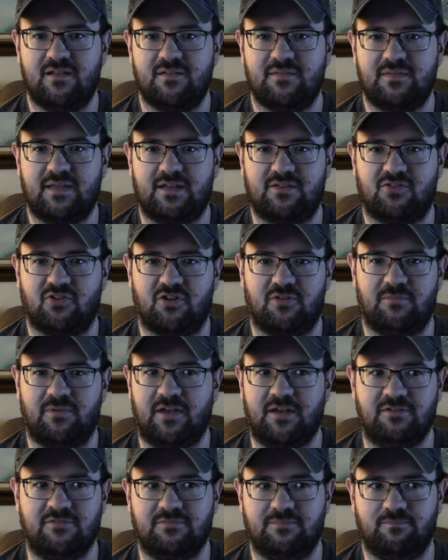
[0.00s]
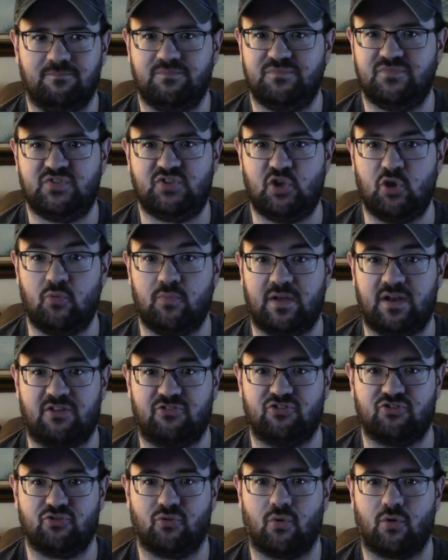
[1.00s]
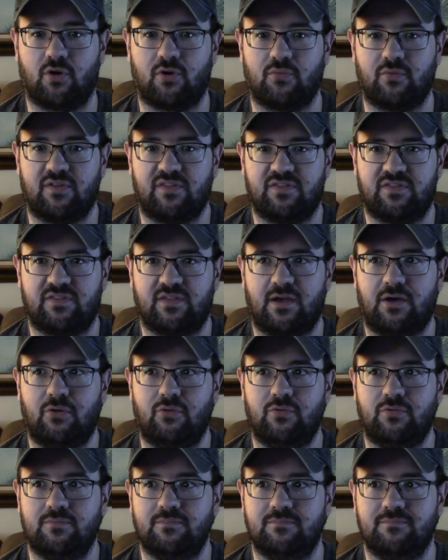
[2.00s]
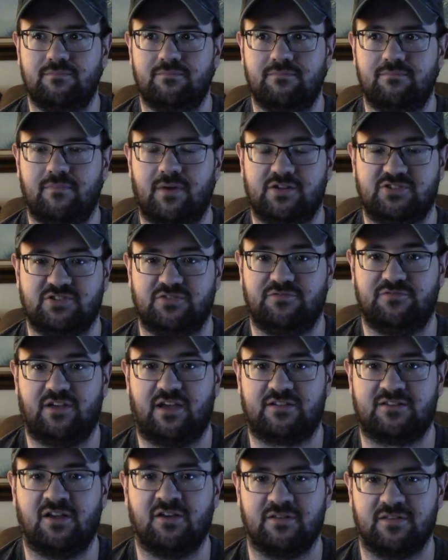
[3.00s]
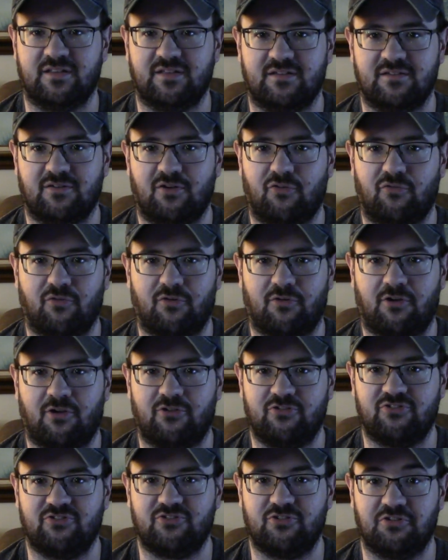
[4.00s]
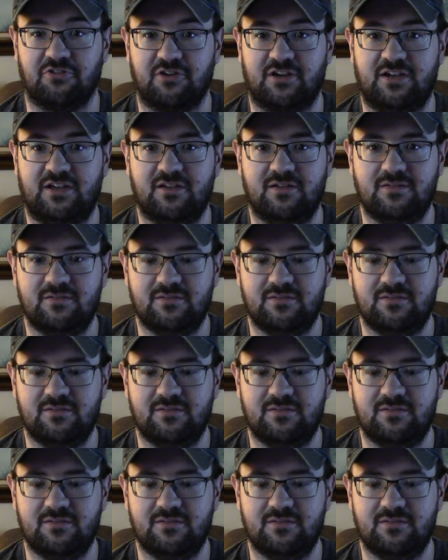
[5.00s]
that could have been 2 minutes shorter without much effect on the overall story.